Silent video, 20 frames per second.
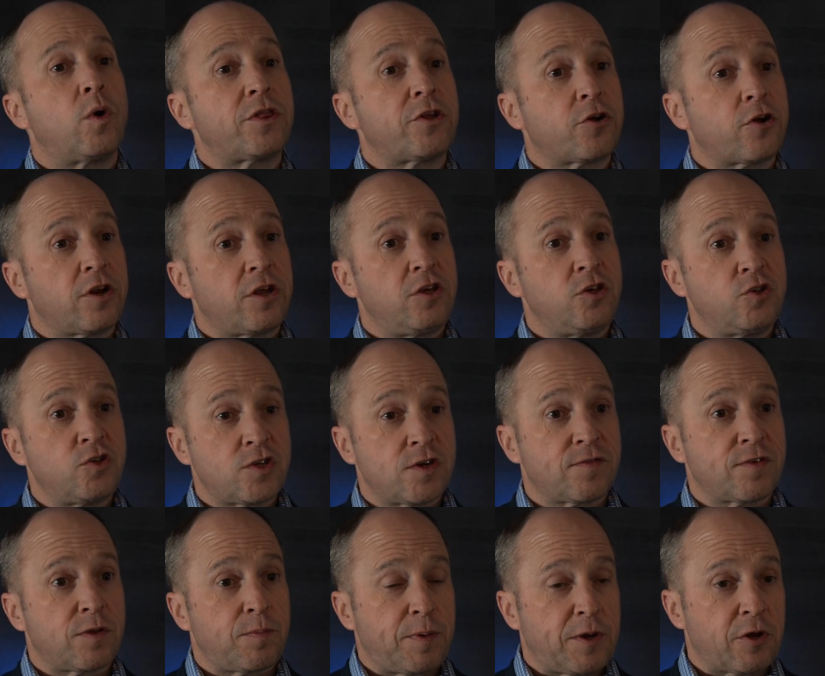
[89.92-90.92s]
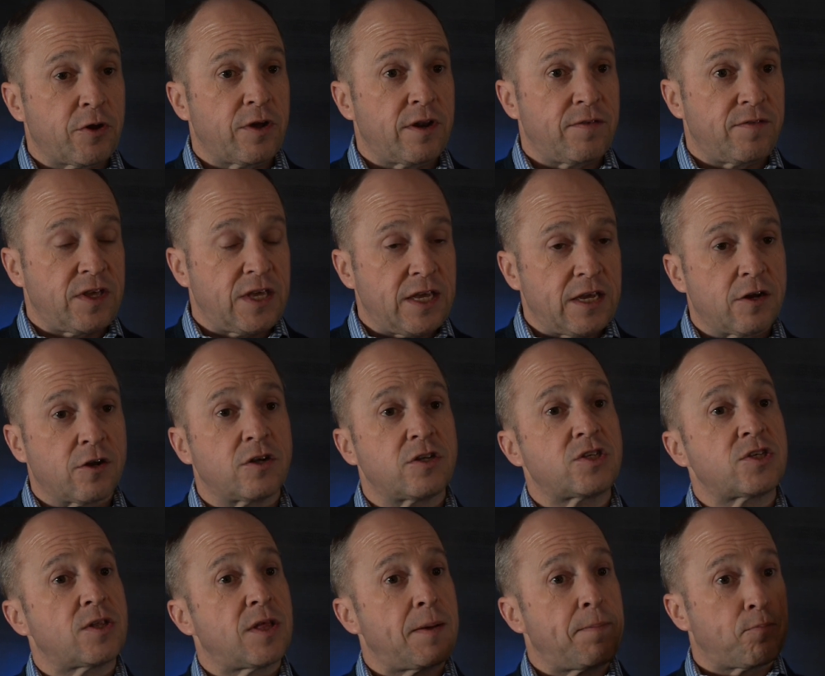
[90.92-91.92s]
what they're going to use over the period of a year, and
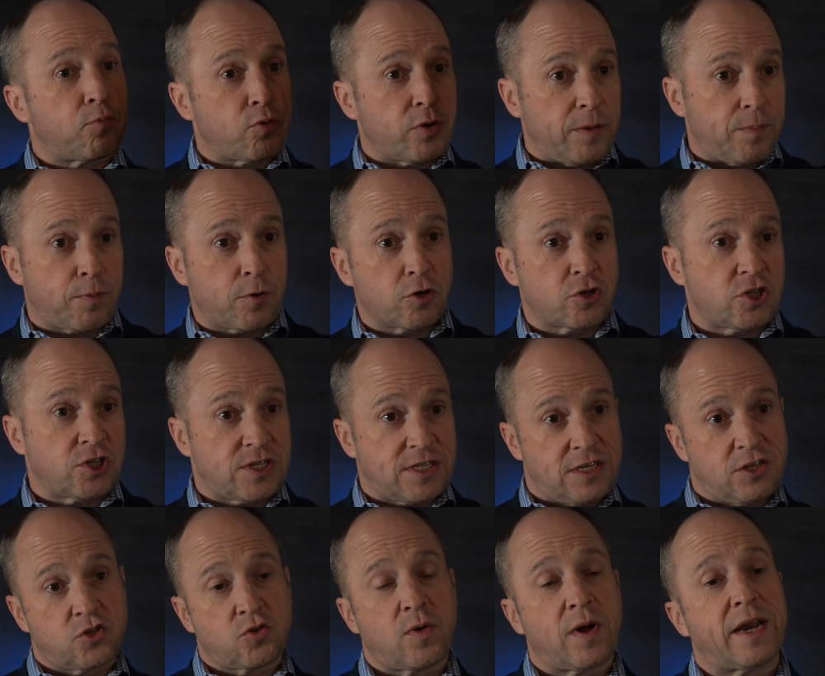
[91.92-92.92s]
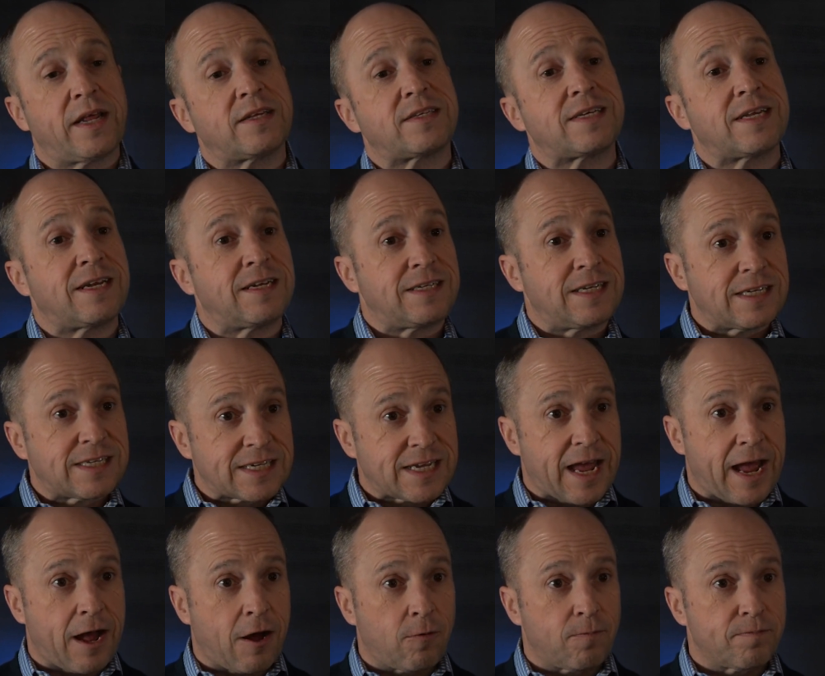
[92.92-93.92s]
so they pre-purchase these credits at a
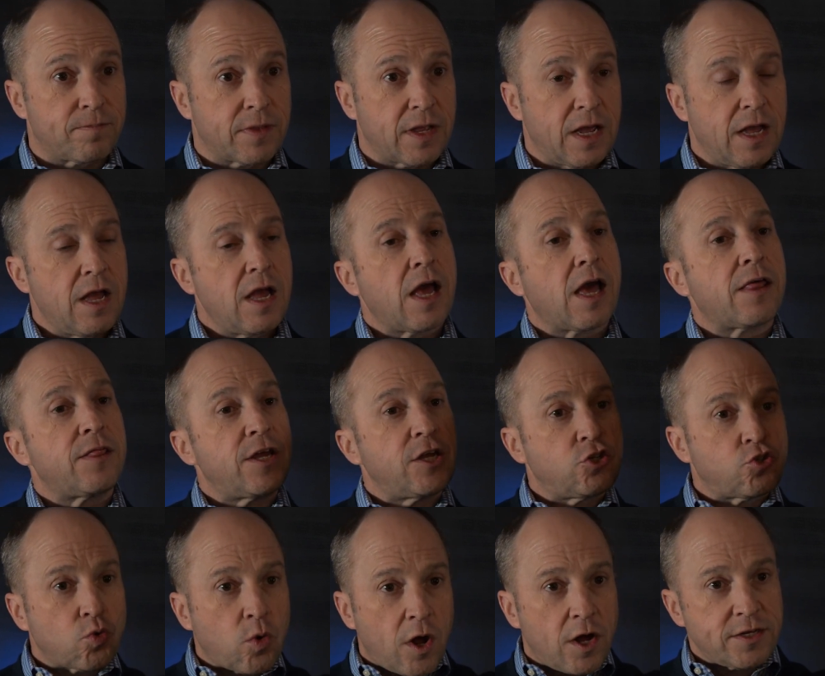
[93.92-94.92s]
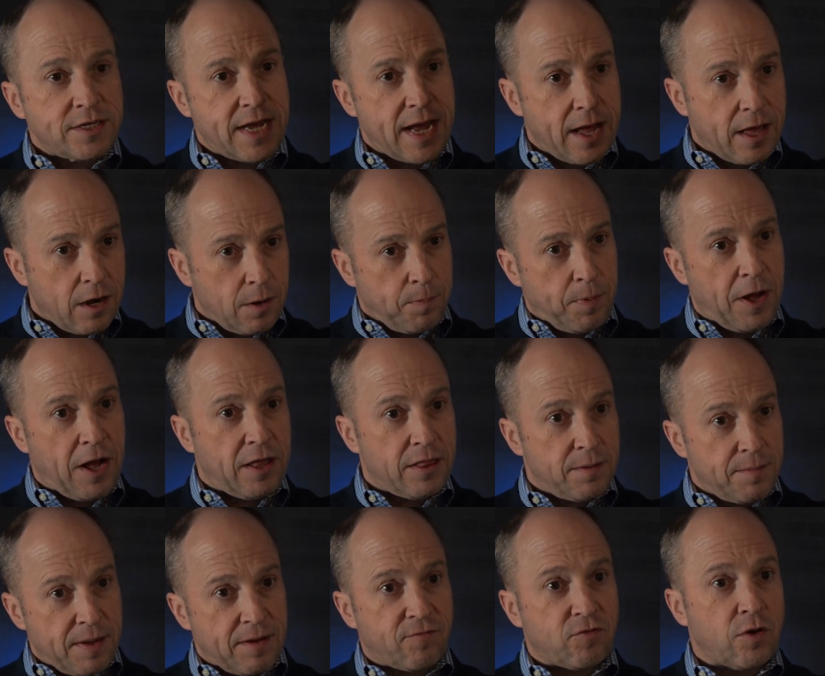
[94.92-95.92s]
discount, and they draw down upon
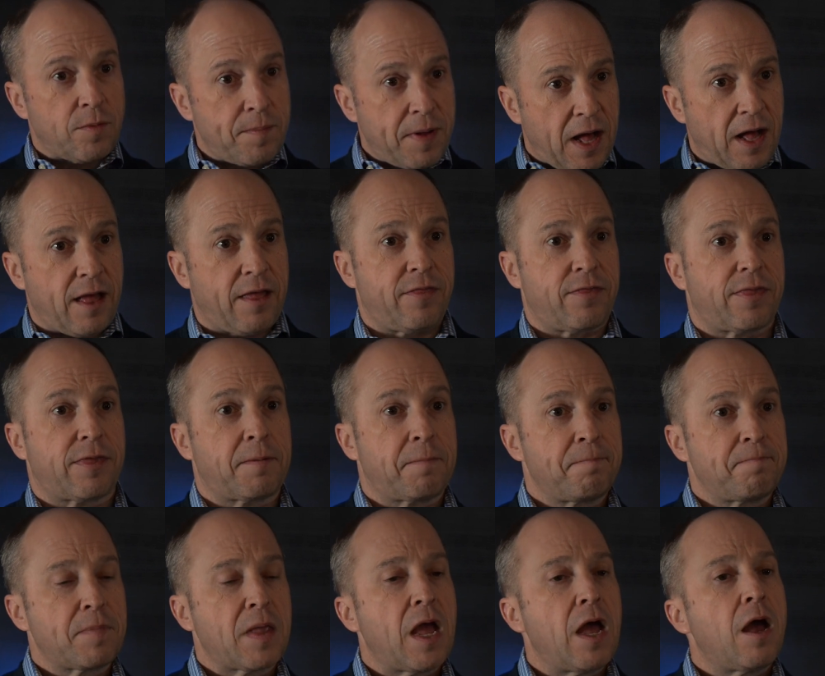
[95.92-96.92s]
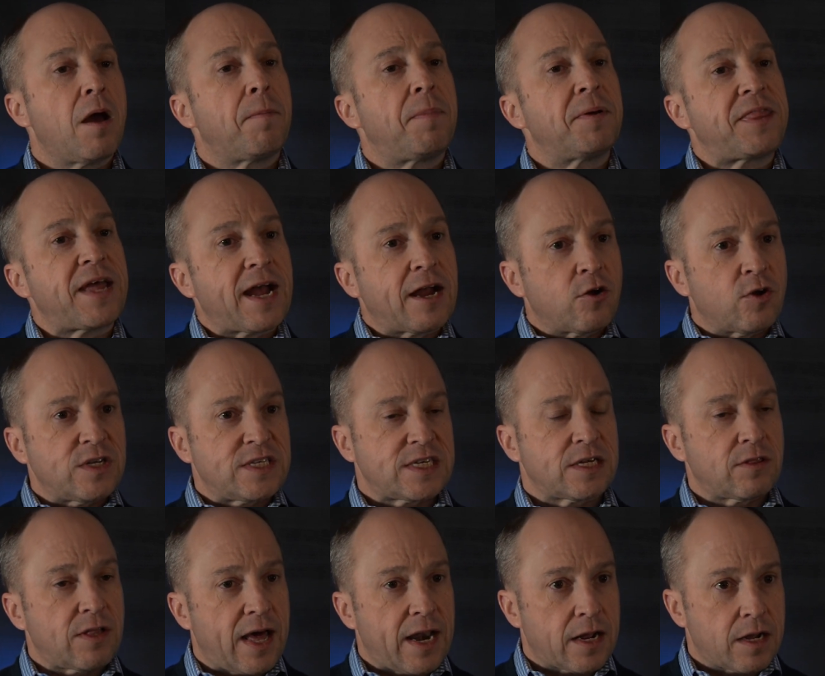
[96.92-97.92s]
them every month. But that creates a
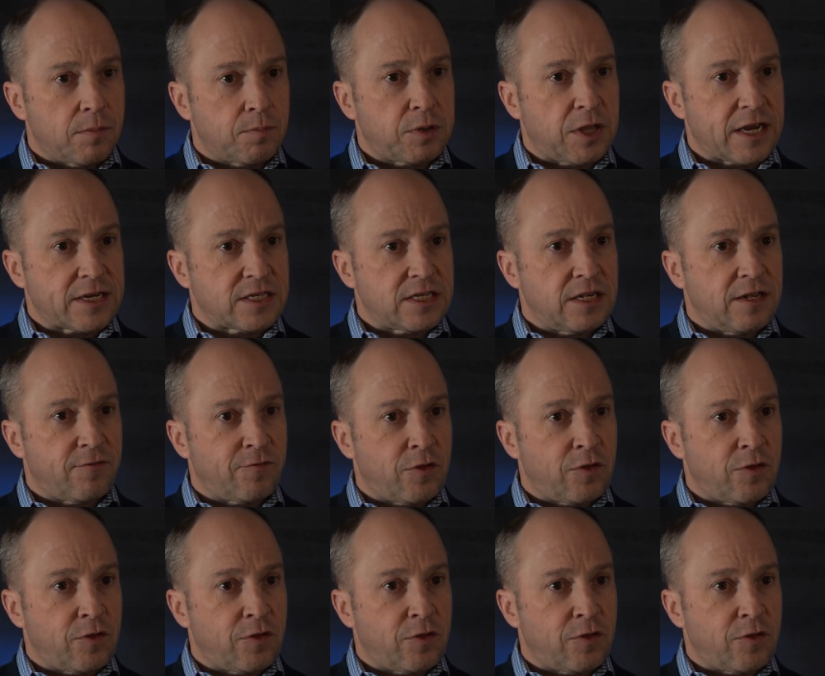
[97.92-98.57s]
lot of complexity